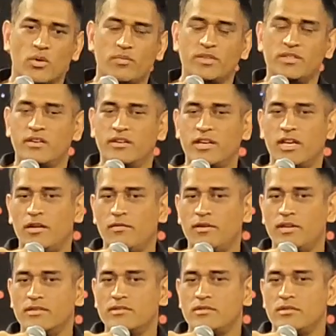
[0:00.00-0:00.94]
with the
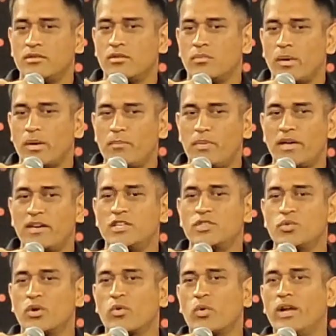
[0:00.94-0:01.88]
railways, my parents
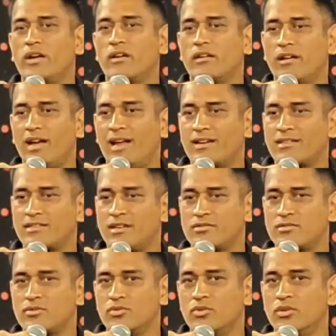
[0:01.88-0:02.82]
were quite relaxed
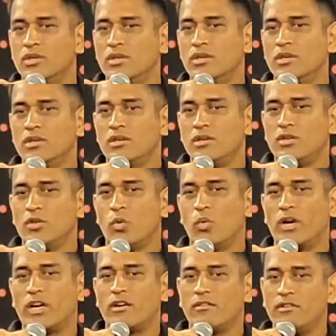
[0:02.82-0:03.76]
as to,
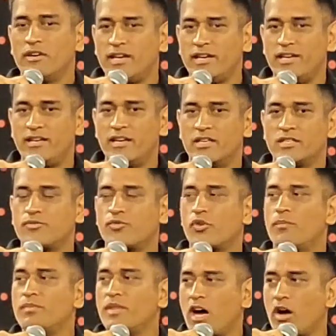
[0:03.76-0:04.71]
whatever he does
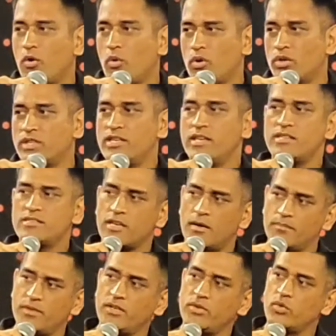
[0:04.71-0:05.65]
from now on, he has
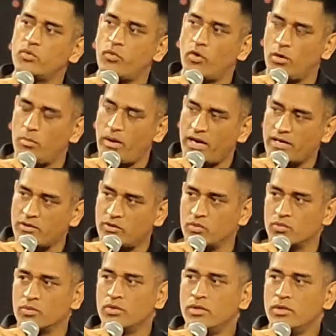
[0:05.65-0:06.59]
something to fall back to.
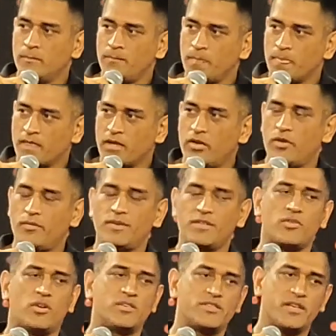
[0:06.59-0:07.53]
If he's
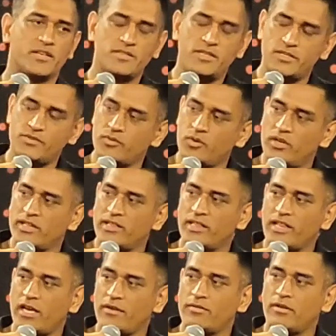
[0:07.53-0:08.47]
not successful in
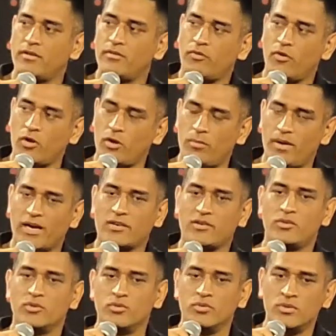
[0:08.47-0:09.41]
life, he'll fall back
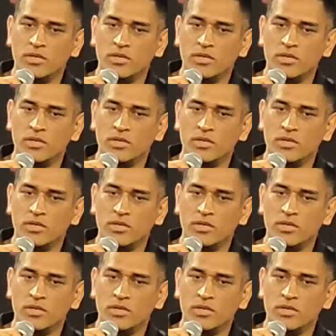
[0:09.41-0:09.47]
to,